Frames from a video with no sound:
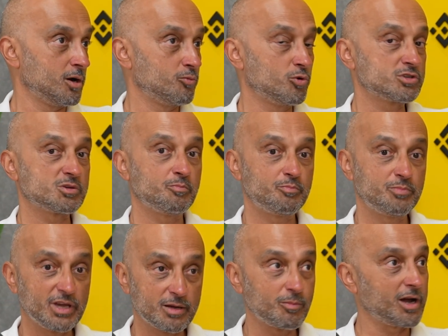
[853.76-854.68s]
was a
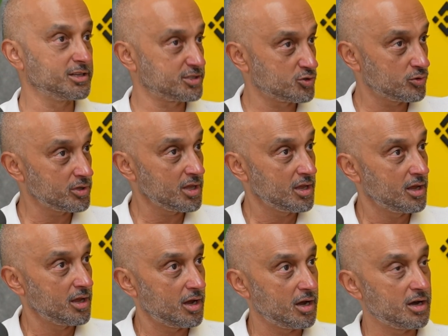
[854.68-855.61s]
big milestone
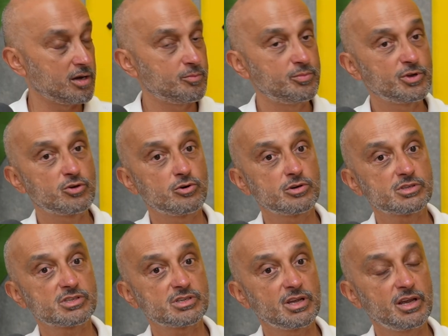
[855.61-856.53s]

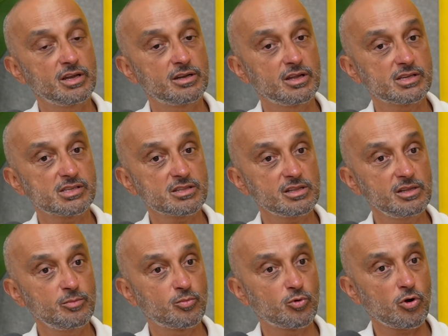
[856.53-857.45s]
because it
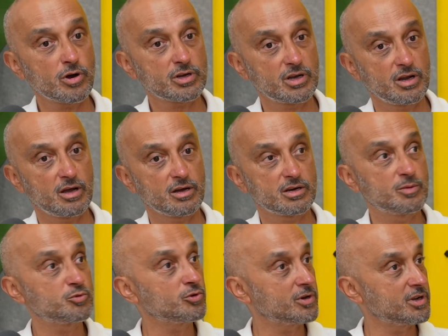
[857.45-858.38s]
essentially brought
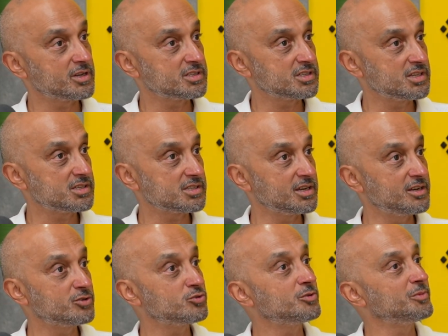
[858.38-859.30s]
cryptocurrencies
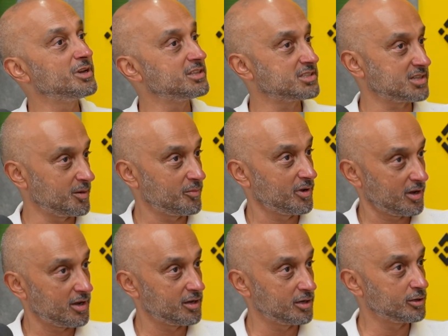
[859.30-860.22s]
into the mainstream.
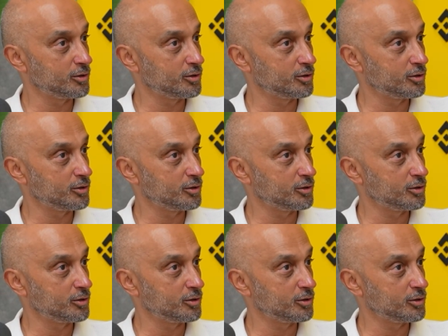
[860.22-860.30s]
Mm-hmm. A